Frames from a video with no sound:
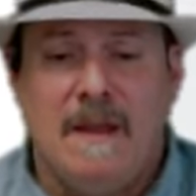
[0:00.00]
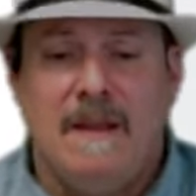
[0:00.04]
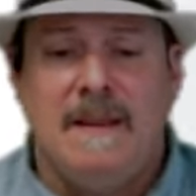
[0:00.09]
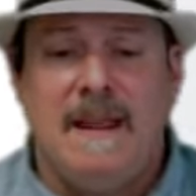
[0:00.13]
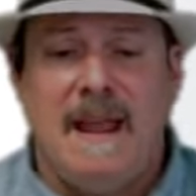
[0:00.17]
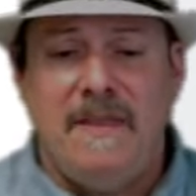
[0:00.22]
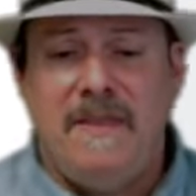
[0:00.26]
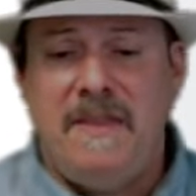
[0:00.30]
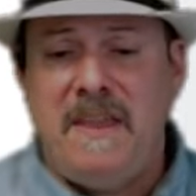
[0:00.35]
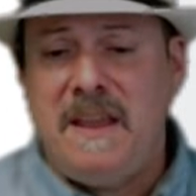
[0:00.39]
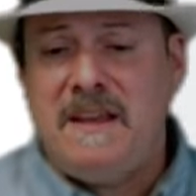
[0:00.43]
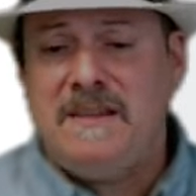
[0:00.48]

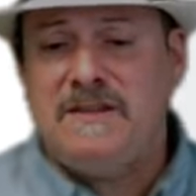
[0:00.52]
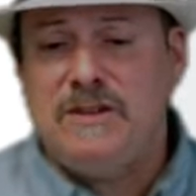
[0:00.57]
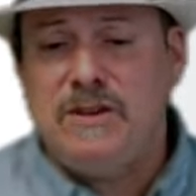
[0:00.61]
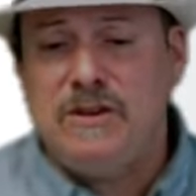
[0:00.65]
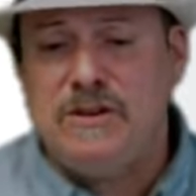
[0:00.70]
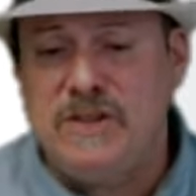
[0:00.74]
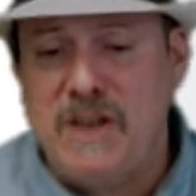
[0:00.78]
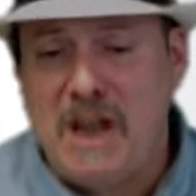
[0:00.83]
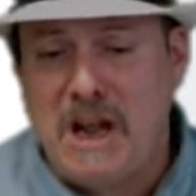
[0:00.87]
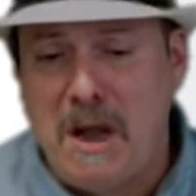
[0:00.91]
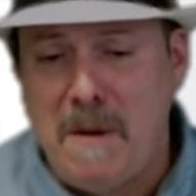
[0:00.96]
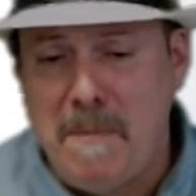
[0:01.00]
Now, this
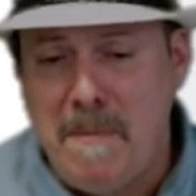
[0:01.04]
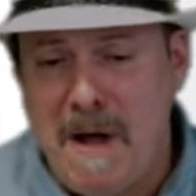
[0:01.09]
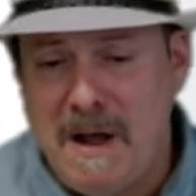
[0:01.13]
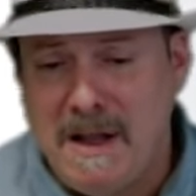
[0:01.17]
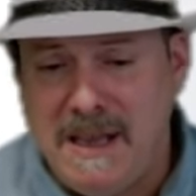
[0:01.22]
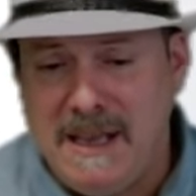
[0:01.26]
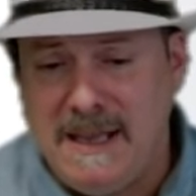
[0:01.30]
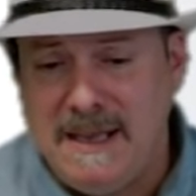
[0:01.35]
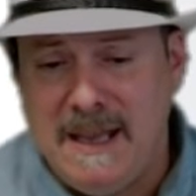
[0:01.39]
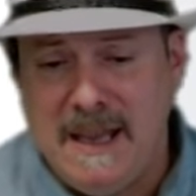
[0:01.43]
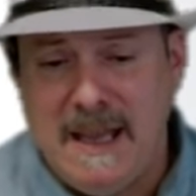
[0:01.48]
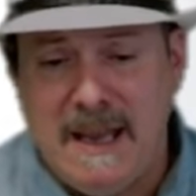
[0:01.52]
looks like a
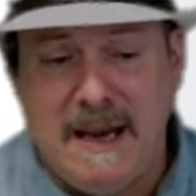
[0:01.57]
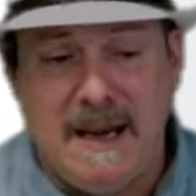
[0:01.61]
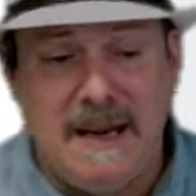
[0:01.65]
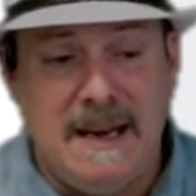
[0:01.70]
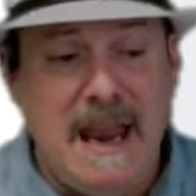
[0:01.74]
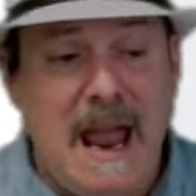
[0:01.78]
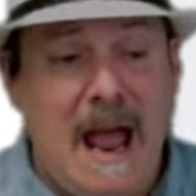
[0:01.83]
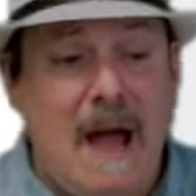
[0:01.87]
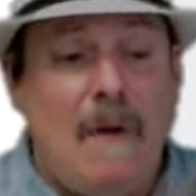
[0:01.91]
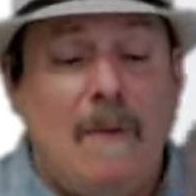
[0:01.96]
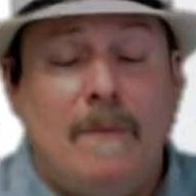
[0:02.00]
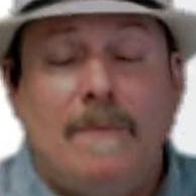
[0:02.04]
monkey did it.
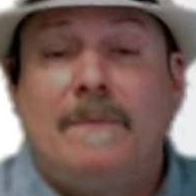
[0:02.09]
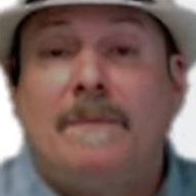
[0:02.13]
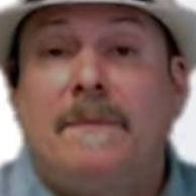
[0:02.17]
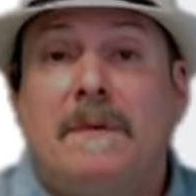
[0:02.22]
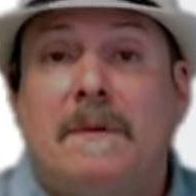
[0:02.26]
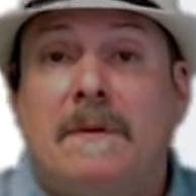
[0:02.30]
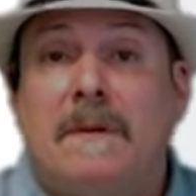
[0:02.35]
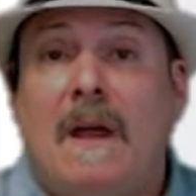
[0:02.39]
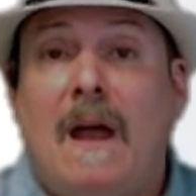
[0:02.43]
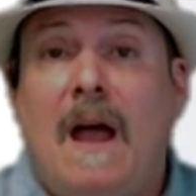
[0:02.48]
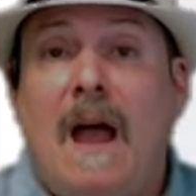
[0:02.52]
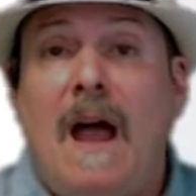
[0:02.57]
Now,
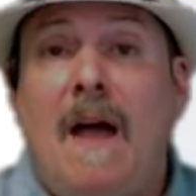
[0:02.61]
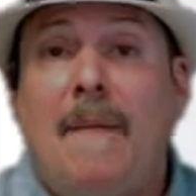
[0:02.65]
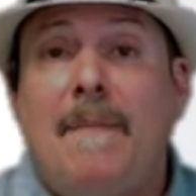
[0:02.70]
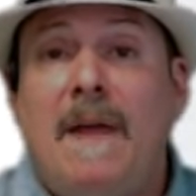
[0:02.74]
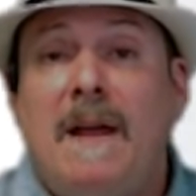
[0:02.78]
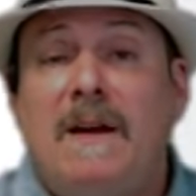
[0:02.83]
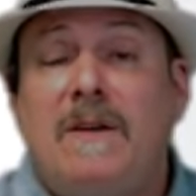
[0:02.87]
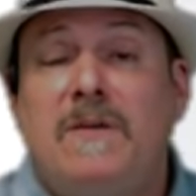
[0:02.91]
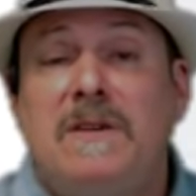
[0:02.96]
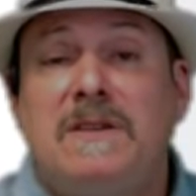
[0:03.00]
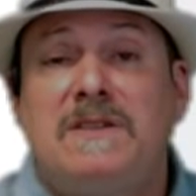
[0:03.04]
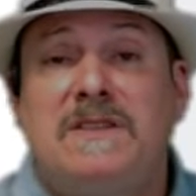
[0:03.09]
I'm
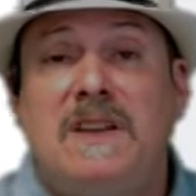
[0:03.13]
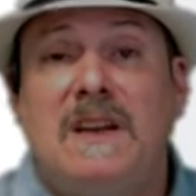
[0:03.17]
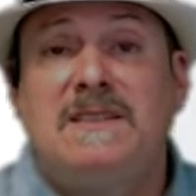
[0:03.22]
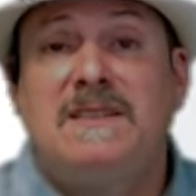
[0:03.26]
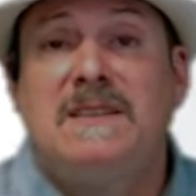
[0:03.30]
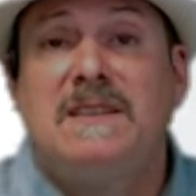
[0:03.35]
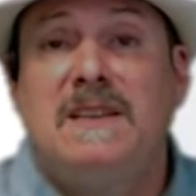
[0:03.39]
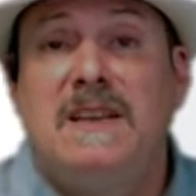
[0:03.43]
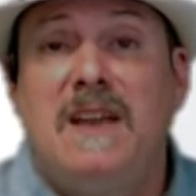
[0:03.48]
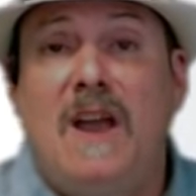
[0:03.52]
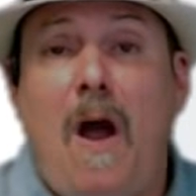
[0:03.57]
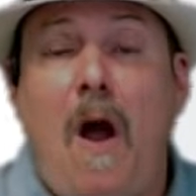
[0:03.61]
not
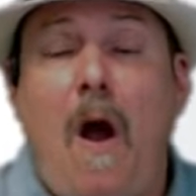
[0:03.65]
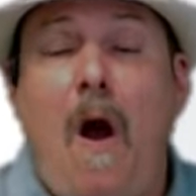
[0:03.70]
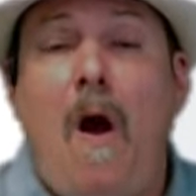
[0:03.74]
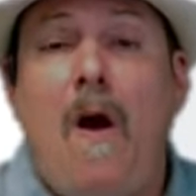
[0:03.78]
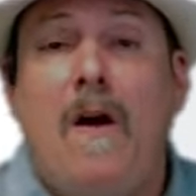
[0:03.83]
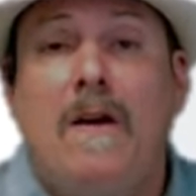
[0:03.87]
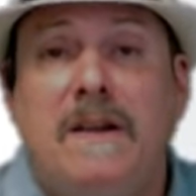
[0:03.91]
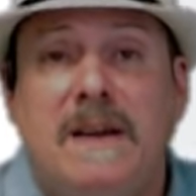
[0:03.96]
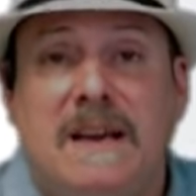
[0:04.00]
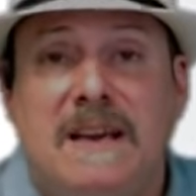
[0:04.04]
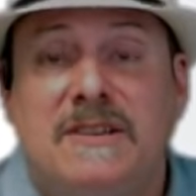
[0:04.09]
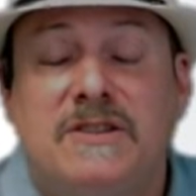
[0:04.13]
criticizing the
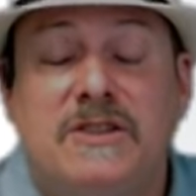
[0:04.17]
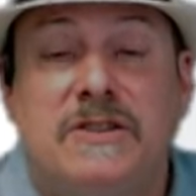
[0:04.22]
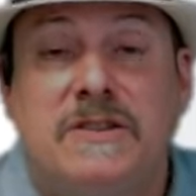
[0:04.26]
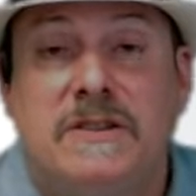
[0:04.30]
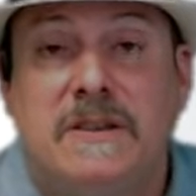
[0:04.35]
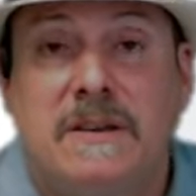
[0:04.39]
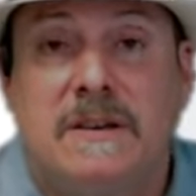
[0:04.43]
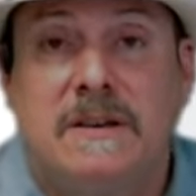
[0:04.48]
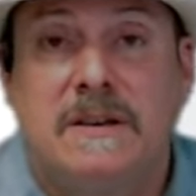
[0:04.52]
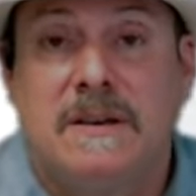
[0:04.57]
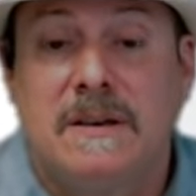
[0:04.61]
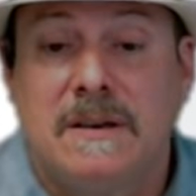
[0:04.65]

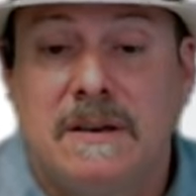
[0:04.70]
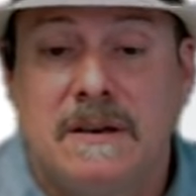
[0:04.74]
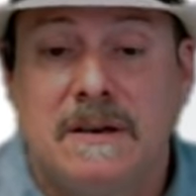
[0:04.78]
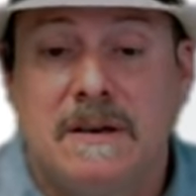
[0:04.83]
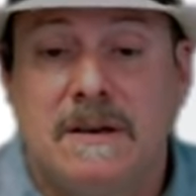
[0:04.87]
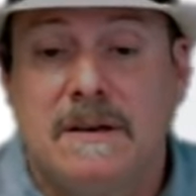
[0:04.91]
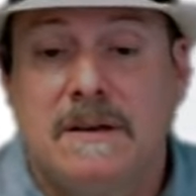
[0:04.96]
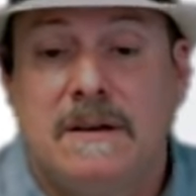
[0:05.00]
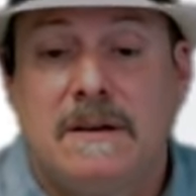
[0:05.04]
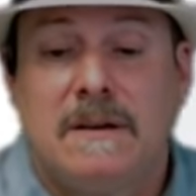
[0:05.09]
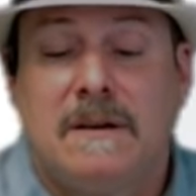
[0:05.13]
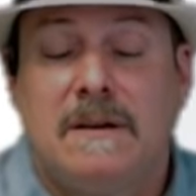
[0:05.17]
artist.
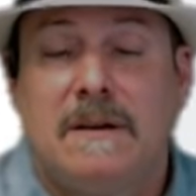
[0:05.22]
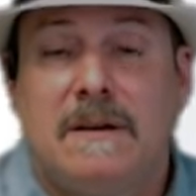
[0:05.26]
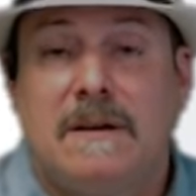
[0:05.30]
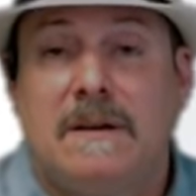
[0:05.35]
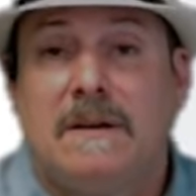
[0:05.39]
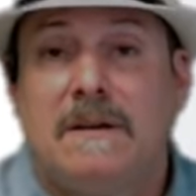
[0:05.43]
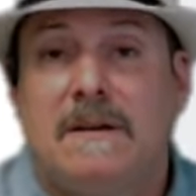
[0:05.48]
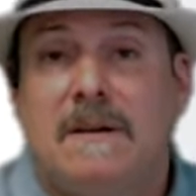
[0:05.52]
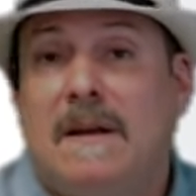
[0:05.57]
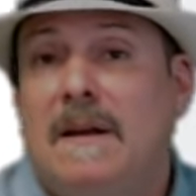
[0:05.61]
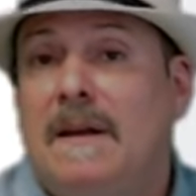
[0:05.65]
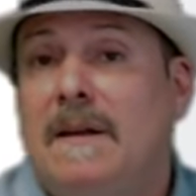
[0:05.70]

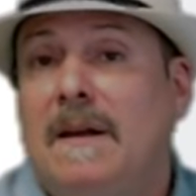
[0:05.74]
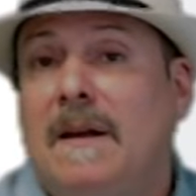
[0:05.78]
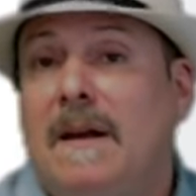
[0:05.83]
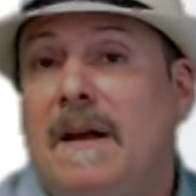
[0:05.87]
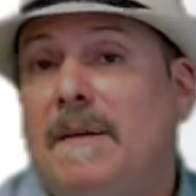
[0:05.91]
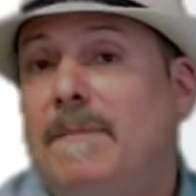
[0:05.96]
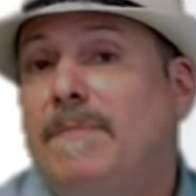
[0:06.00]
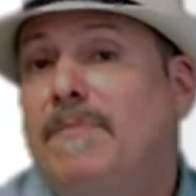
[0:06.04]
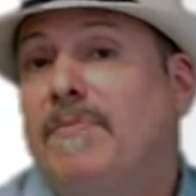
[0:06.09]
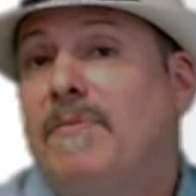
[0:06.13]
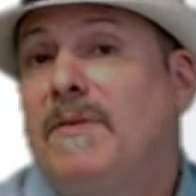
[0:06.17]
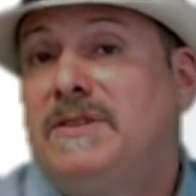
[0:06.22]
I
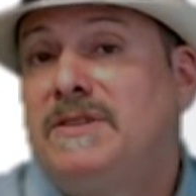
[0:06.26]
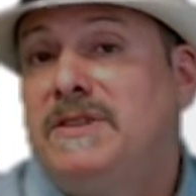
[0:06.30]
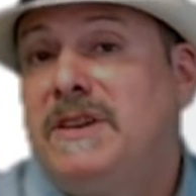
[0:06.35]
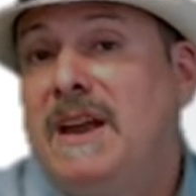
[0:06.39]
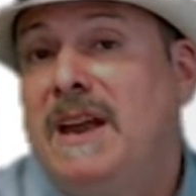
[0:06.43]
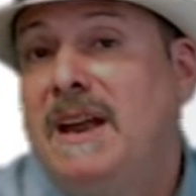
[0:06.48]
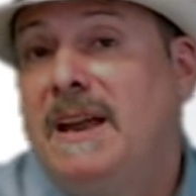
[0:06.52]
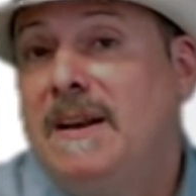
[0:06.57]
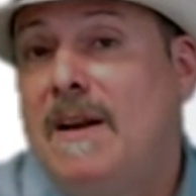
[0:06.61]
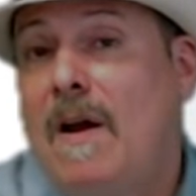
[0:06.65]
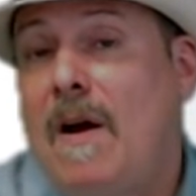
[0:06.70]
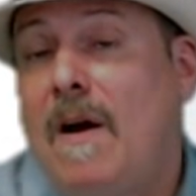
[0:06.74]

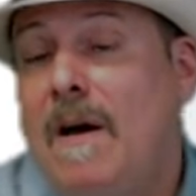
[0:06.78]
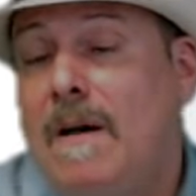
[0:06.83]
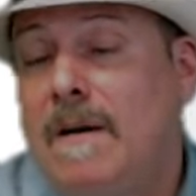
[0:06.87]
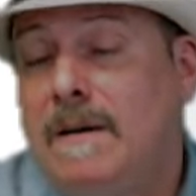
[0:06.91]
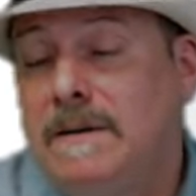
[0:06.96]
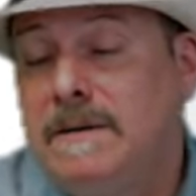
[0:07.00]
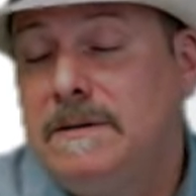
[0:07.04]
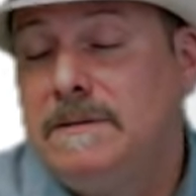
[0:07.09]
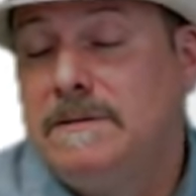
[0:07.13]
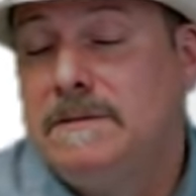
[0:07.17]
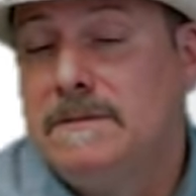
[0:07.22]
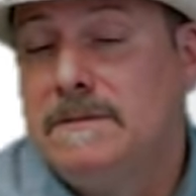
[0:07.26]
appreciate art.